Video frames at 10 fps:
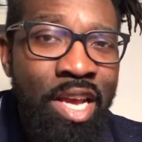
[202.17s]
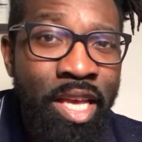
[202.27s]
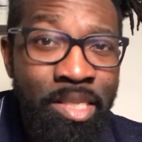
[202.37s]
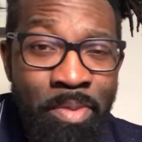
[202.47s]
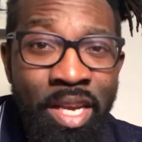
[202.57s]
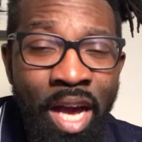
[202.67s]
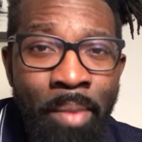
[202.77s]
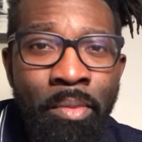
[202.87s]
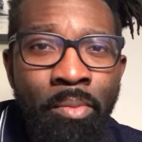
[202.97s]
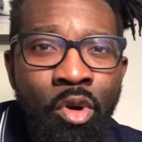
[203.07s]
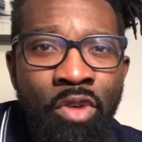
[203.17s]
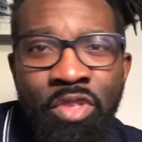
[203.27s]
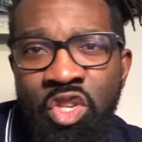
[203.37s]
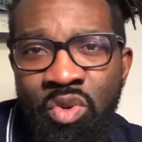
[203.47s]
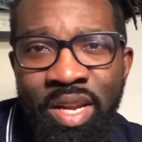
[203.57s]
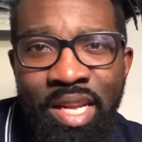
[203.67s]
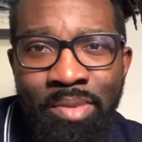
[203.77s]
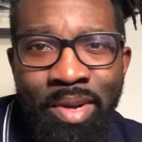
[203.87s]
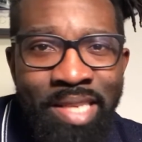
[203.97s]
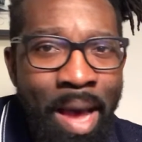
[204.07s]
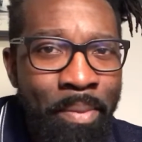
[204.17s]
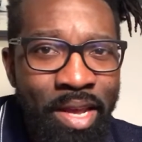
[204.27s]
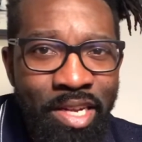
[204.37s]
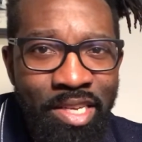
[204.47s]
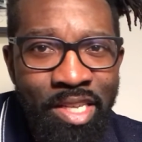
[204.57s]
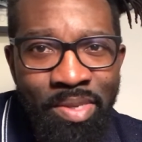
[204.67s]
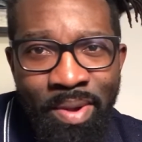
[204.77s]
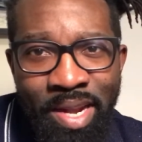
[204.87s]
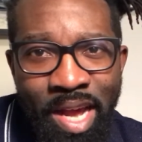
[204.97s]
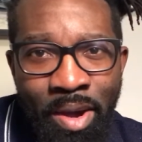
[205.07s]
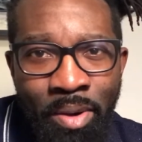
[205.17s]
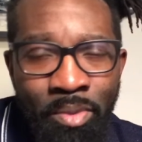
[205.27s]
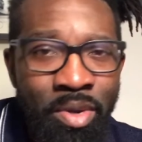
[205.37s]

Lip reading: It's become more of the trend that's what's happening at Chelsea right now.